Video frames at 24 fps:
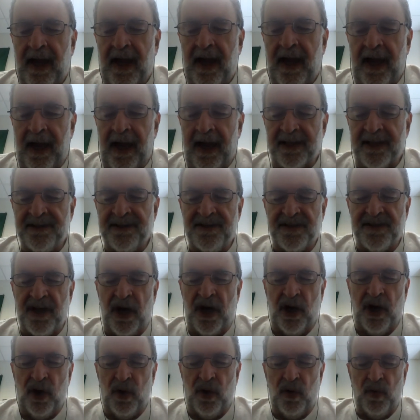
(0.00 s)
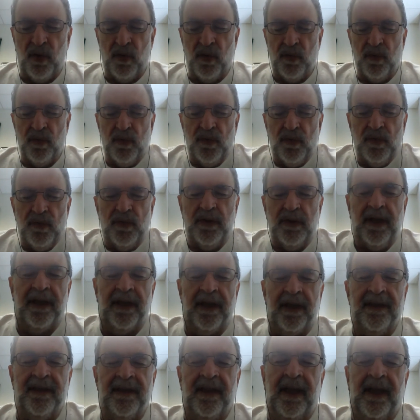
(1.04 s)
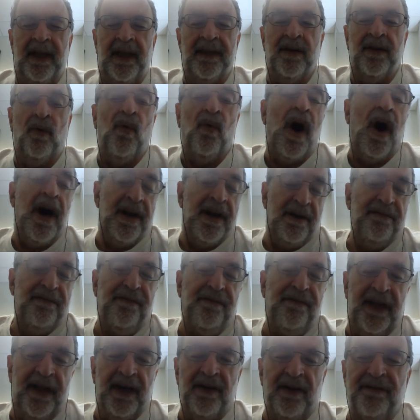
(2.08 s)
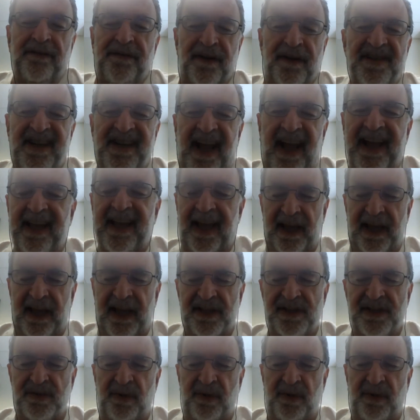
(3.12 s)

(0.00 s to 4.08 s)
And so in the water field for decades,